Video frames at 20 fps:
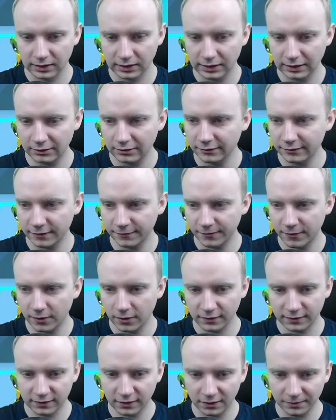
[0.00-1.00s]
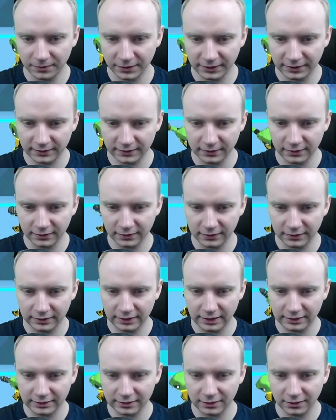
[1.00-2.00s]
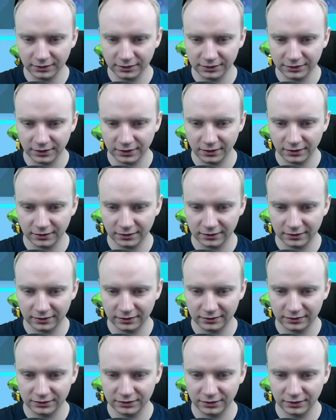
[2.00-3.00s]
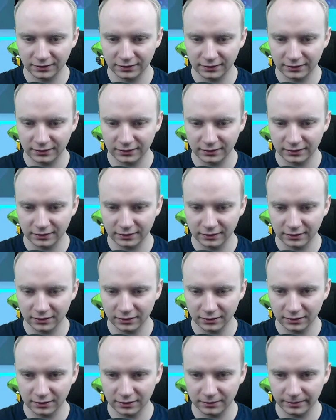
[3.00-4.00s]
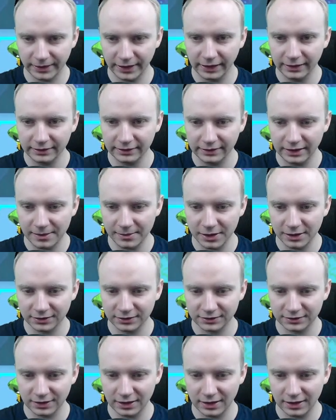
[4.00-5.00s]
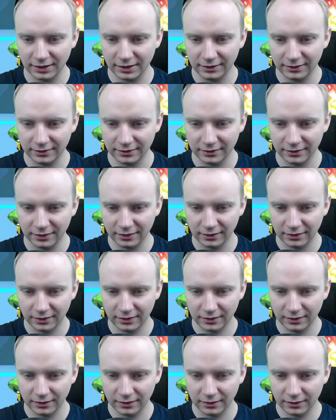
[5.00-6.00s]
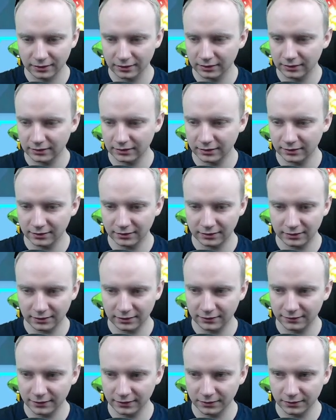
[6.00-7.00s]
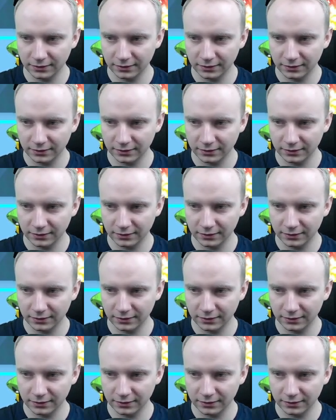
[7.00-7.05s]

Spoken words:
However, for some reason that long shot just got brain damage and he doesn't even, you